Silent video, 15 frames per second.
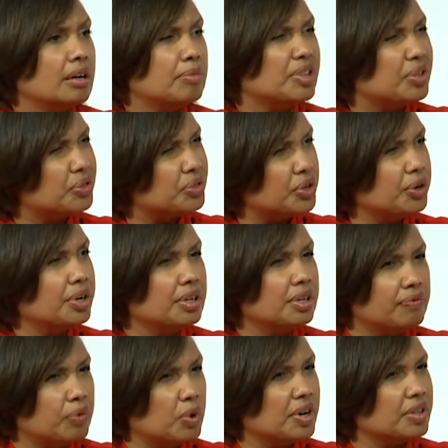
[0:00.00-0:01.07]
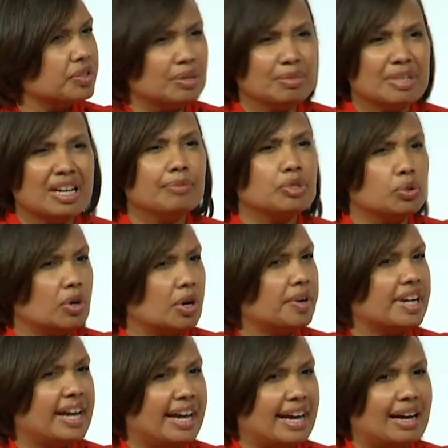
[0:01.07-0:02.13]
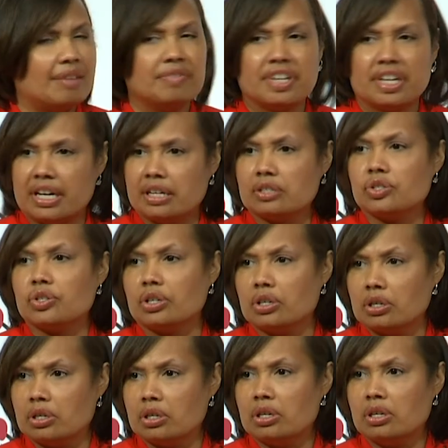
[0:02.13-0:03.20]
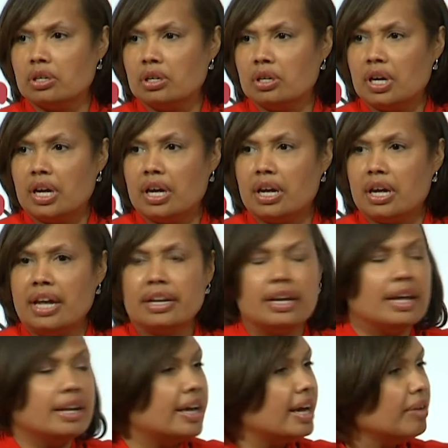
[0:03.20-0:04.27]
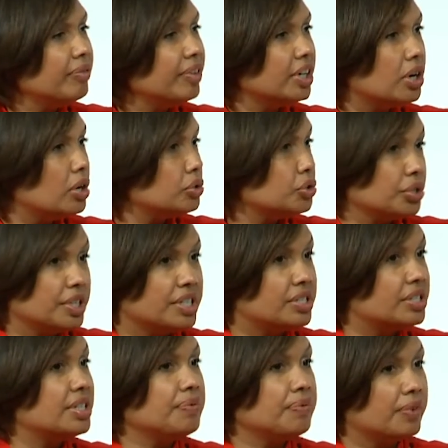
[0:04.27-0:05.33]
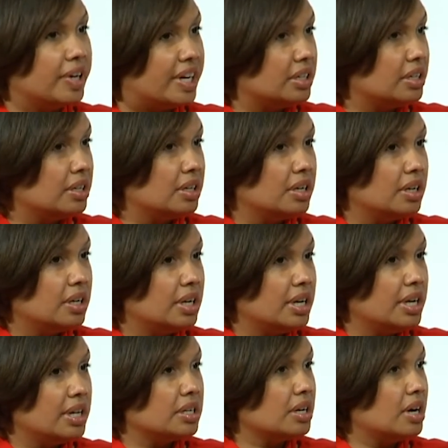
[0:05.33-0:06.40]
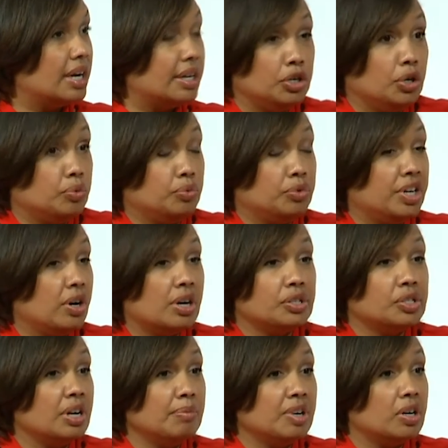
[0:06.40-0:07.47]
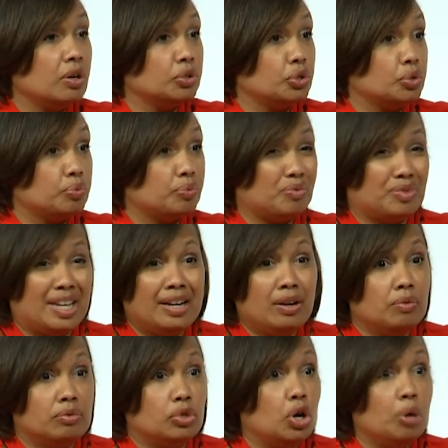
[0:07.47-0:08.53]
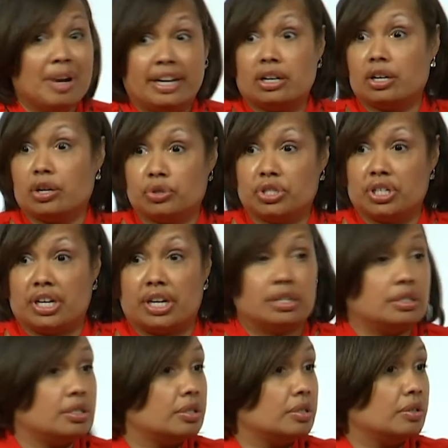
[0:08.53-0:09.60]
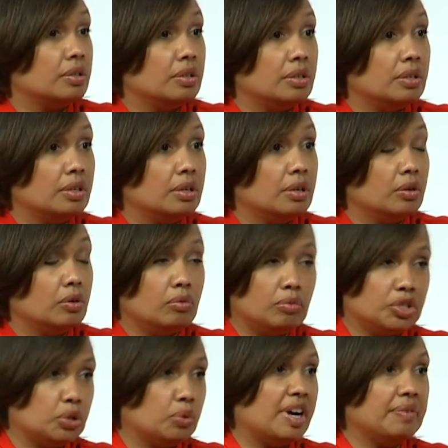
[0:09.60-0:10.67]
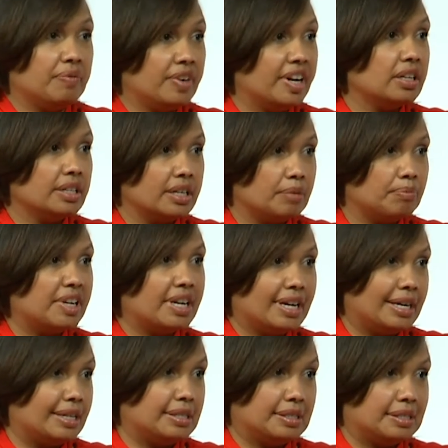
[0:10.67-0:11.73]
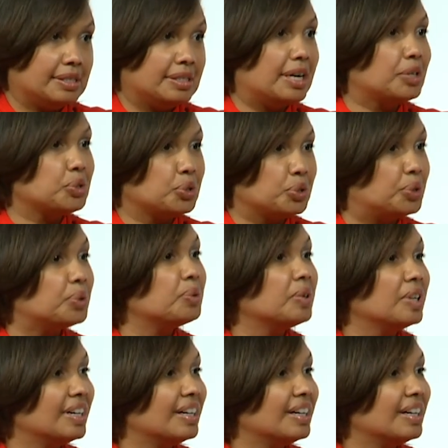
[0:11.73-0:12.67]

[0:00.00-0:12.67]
But the third and fourth, sometimes you already have the answer. And every culture is different. And there are some cultures, nobody negotiates, which quite frankly, in many cases, is not true.